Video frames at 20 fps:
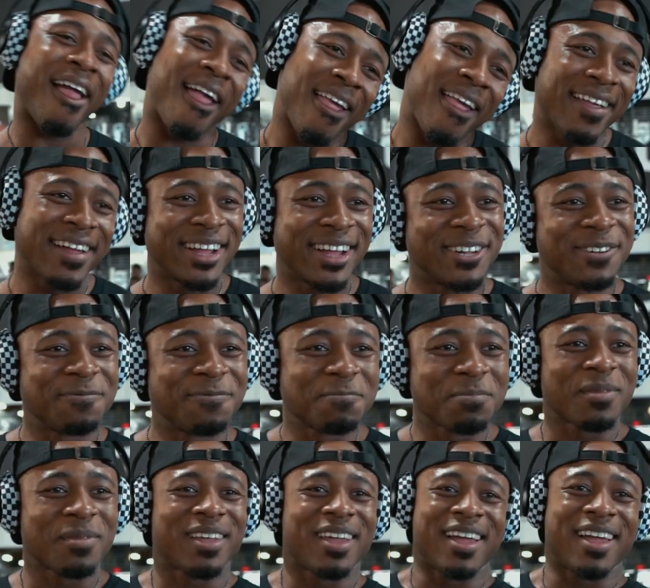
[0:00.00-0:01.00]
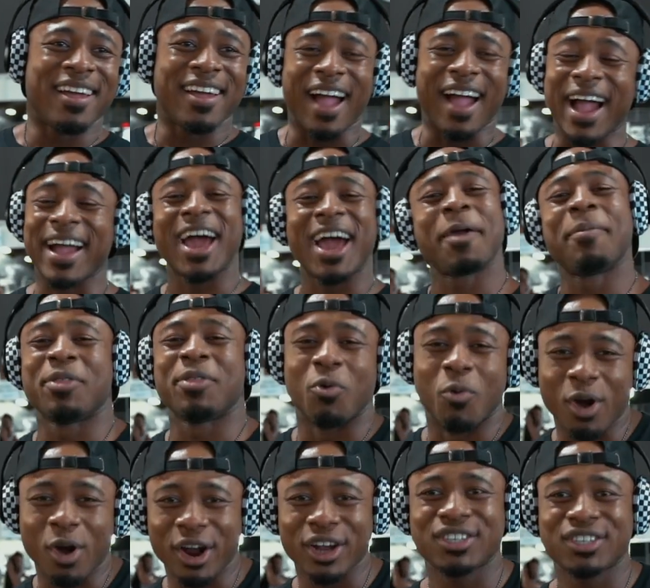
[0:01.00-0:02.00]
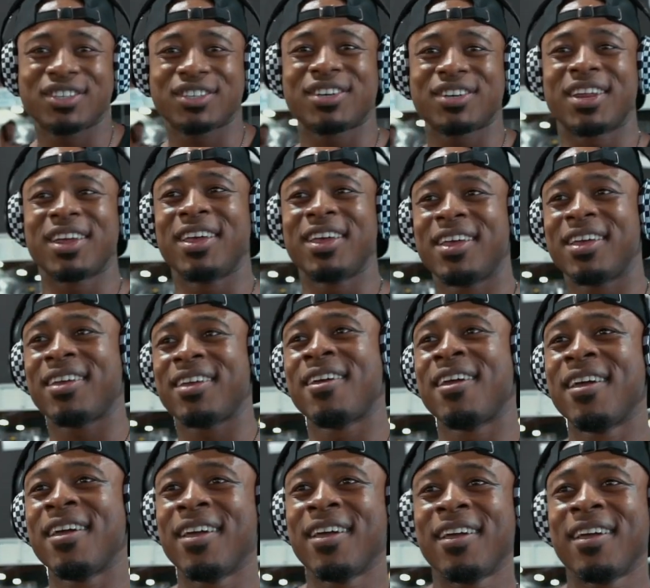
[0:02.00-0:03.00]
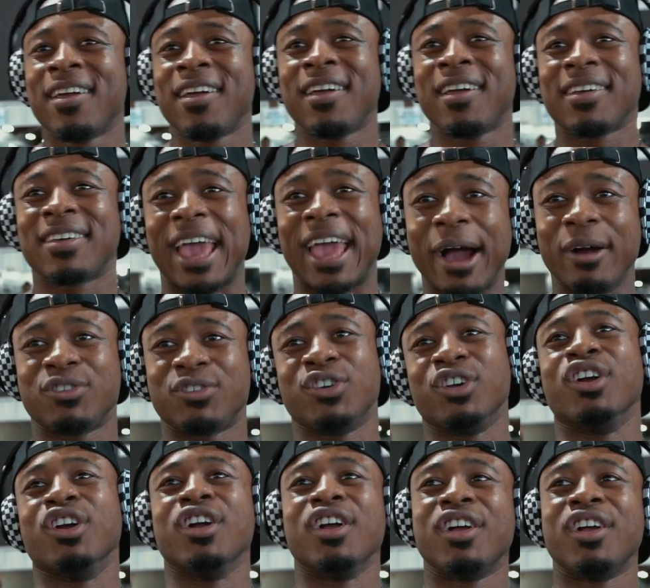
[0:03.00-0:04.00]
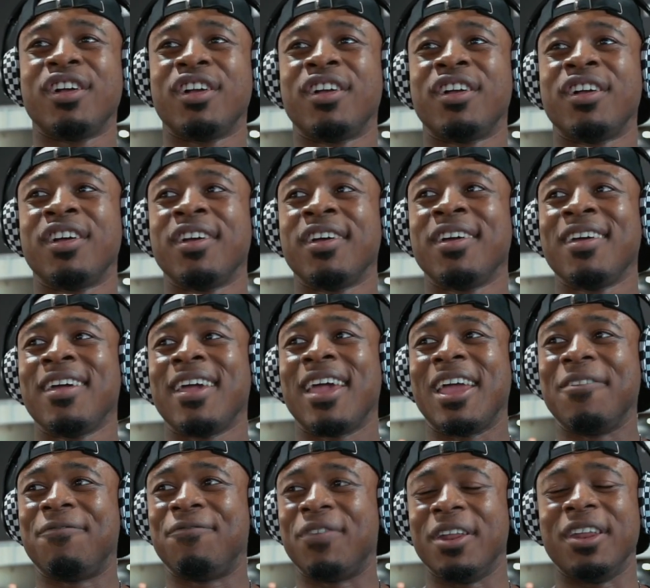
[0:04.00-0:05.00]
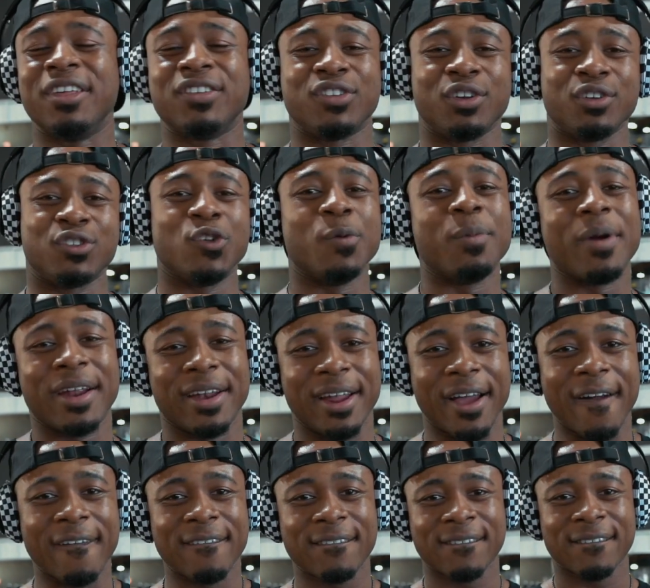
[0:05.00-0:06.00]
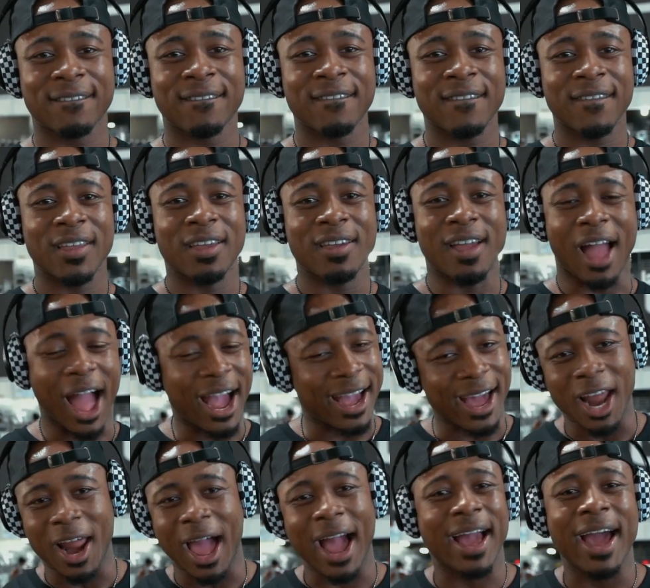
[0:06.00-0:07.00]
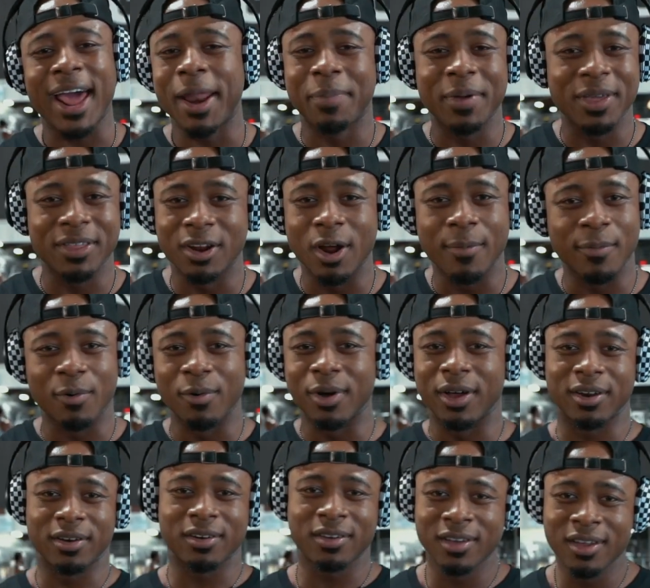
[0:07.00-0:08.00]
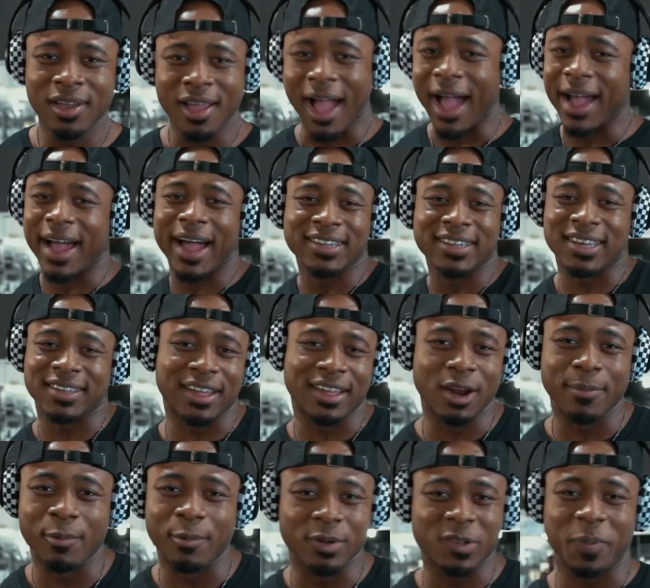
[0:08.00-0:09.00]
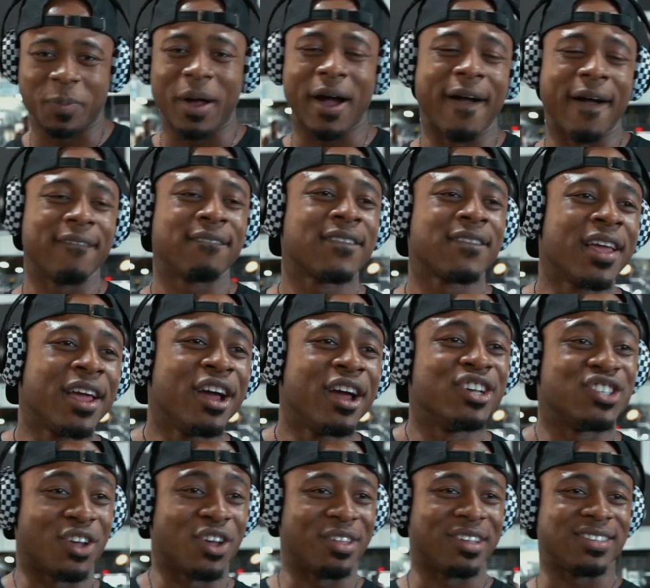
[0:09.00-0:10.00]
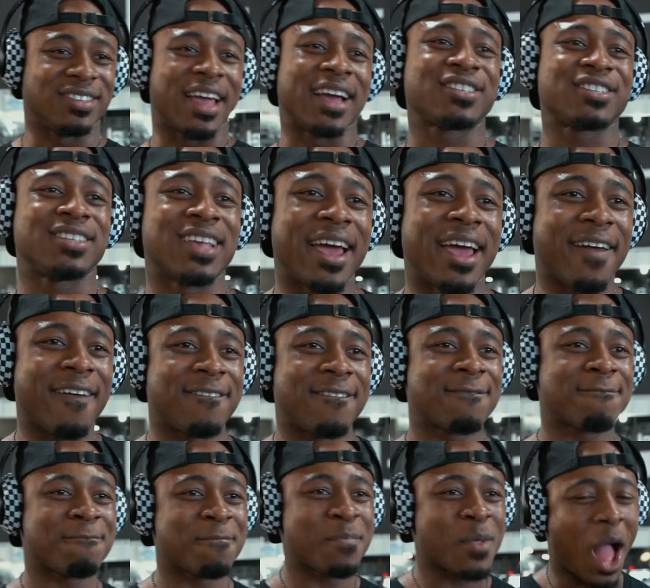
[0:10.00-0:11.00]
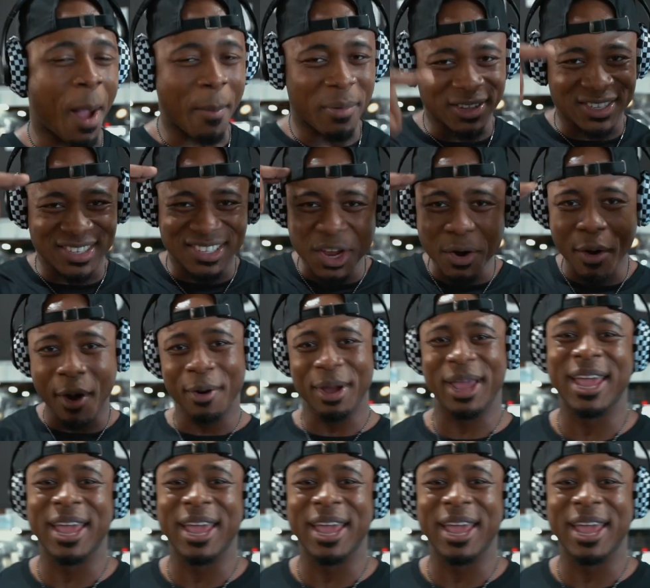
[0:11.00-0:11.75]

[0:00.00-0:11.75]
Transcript: I gotta be the worst counter in fitness YouTube right now. I got to I gotta be the number one. I gotta take that number one spot. So this next set, I'm gonna zero